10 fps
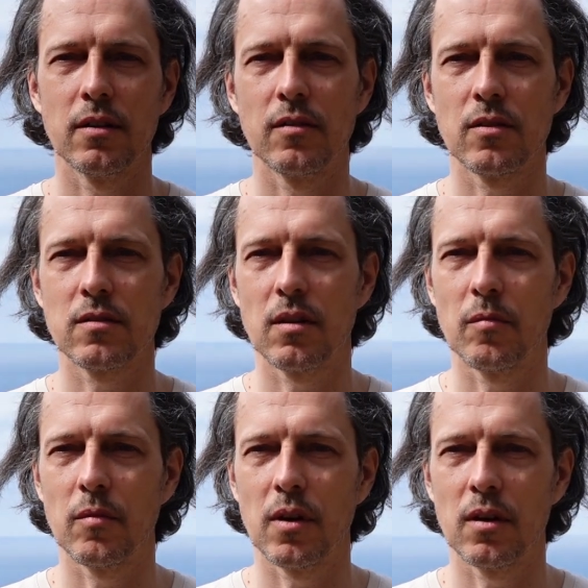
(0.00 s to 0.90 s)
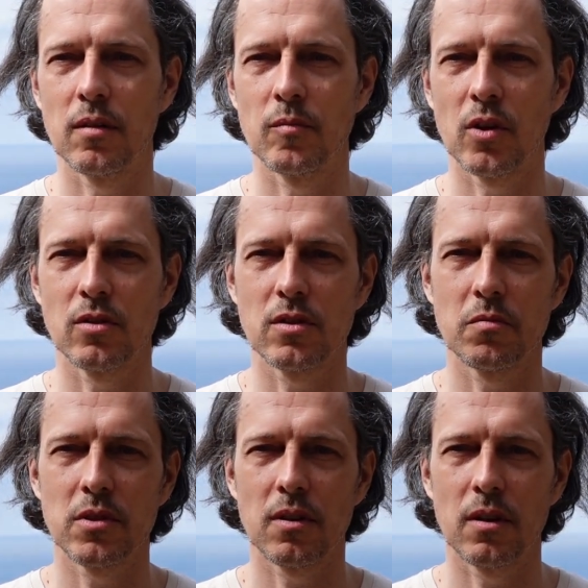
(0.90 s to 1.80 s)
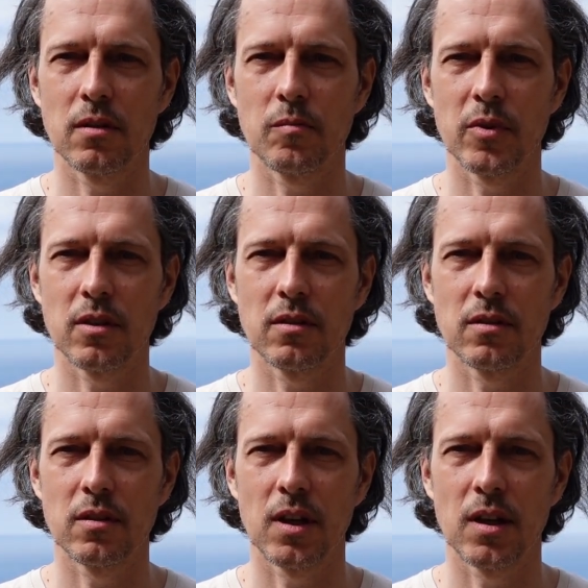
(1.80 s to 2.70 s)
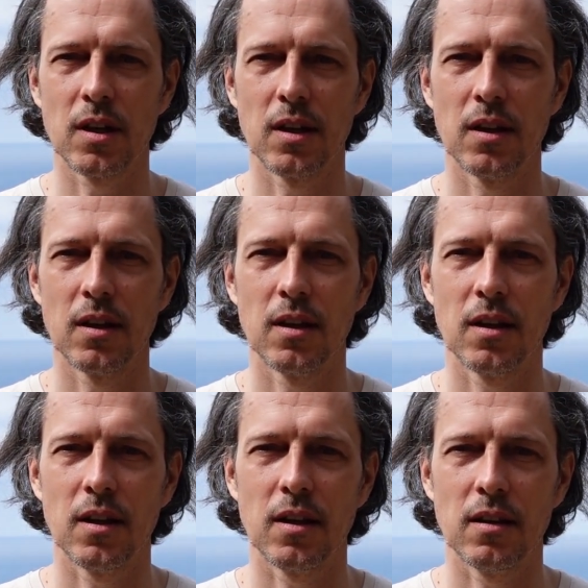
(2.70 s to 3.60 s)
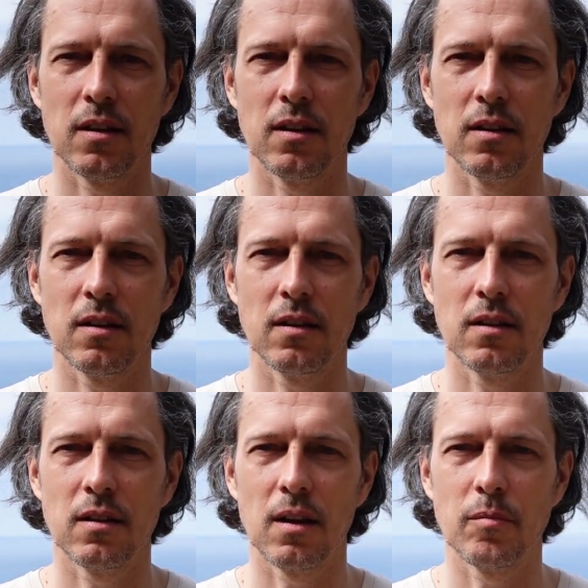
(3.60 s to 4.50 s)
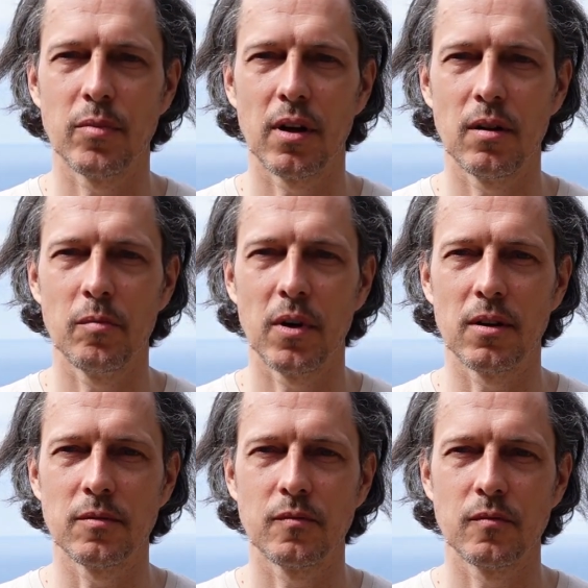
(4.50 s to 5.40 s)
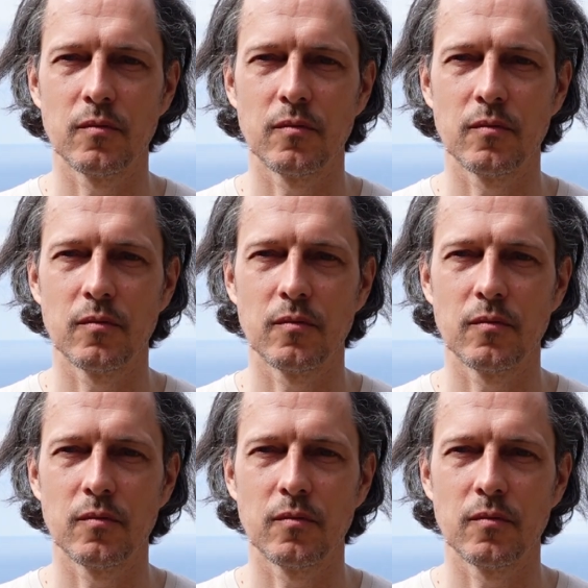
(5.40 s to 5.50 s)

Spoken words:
and this time I'm not in Switzerland but in La Palma.